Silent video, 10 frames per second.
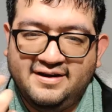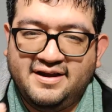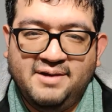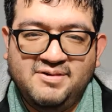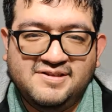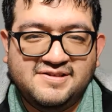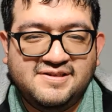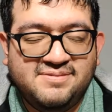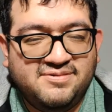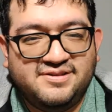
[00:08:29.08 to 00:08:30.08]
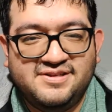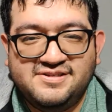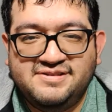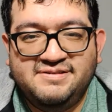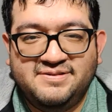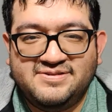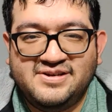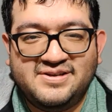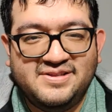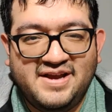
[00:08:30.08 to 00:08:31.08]
and I can't wait to see what this scene looks
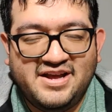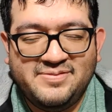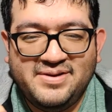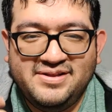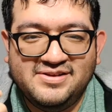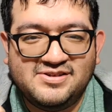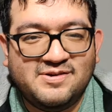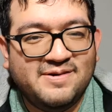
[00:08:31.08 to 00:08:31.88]
like in the anime, this